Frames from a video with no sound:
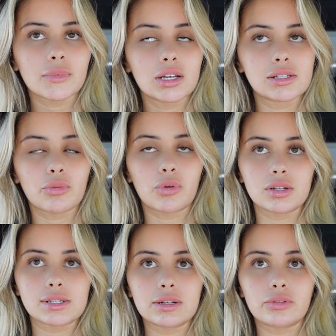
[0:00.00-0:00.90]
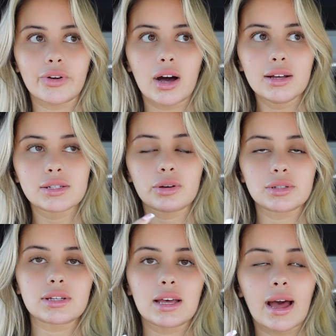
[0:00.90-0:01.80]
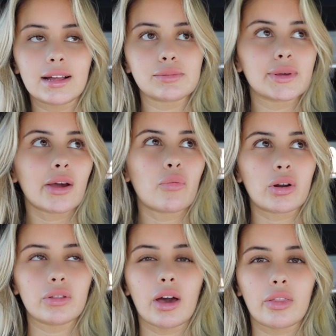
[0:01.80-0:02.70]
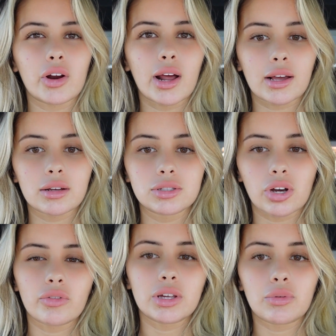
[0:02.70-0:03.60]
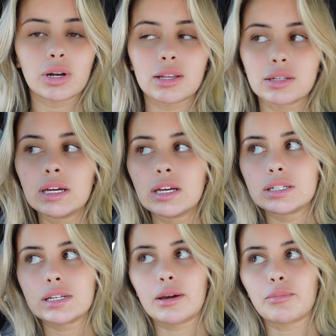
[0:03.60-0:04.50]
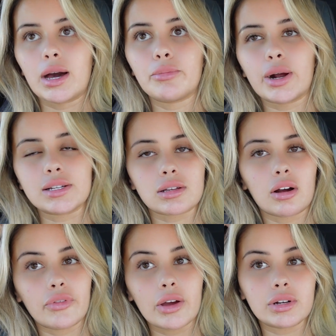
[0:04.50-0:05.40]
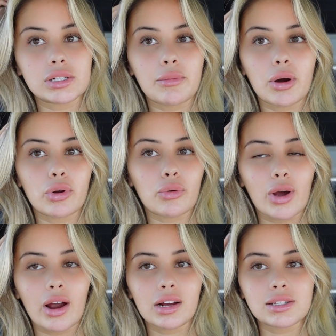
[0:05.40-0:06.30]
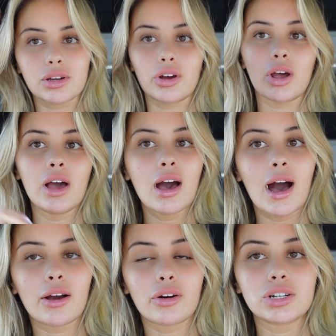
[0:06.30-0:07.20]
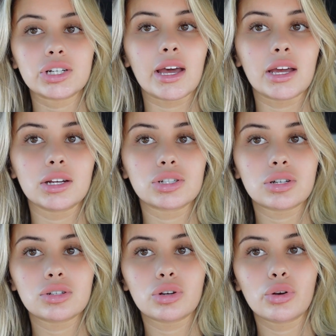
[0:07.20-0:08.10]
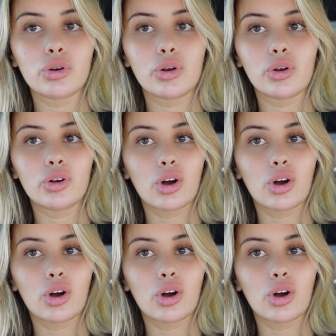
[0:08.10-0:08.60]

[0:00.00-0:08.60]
because it was silver, so it had to be like one or the other, and I don't really want to take my bracelet off every time I want to wear it, so I got it changed to